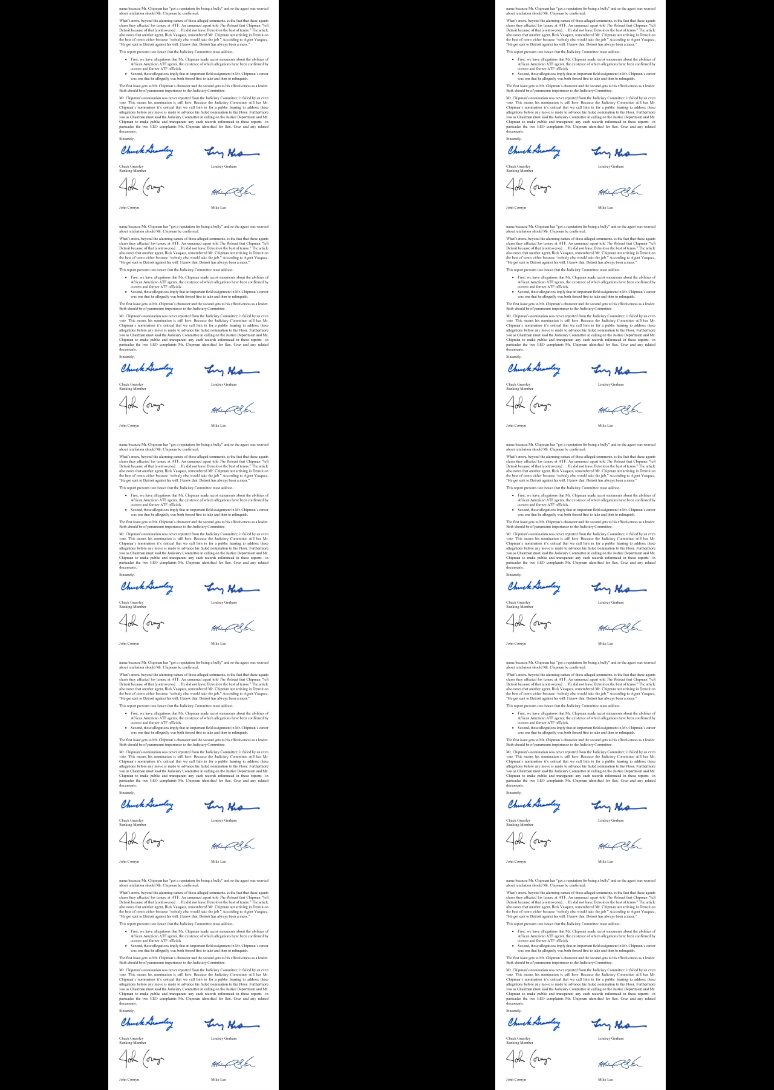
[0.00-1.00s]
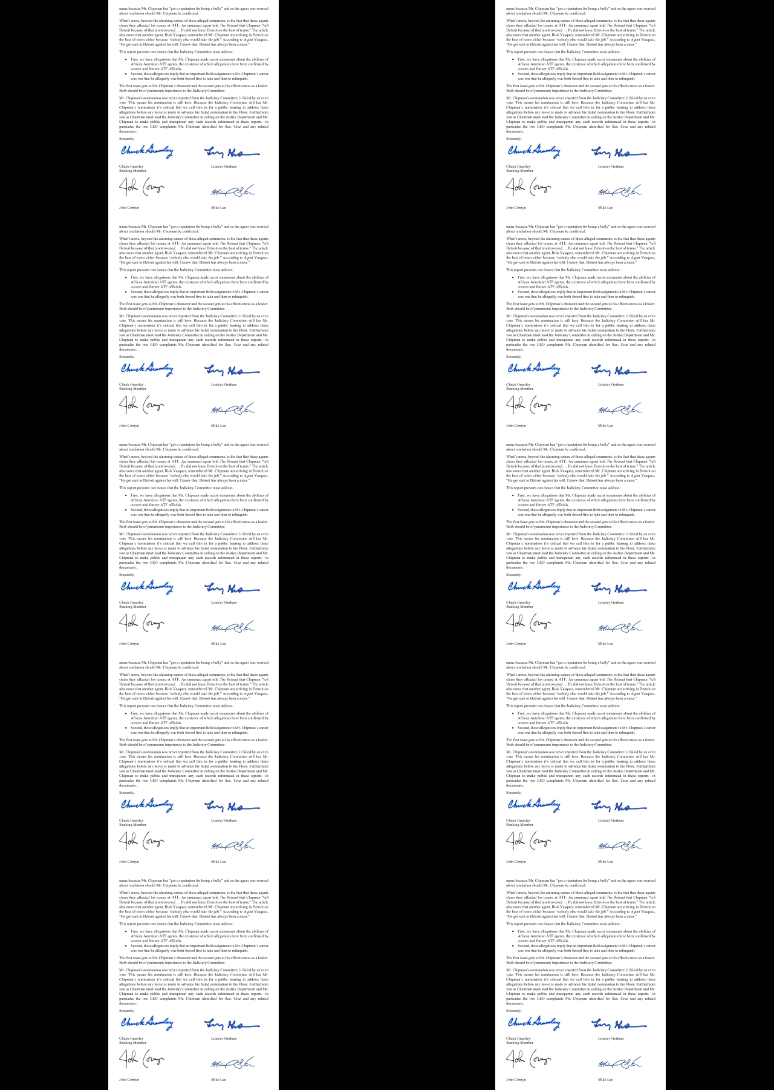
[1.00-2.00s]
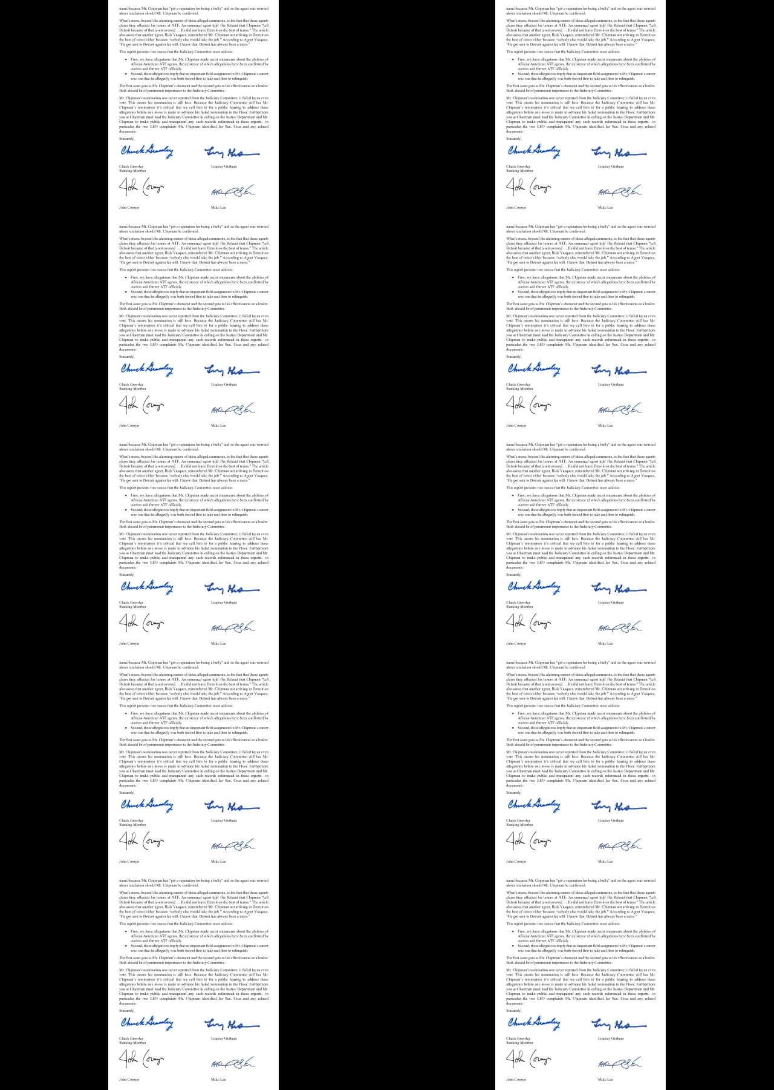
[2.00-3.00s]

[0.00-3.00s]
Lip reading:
No face is visible, so there are no lips to read.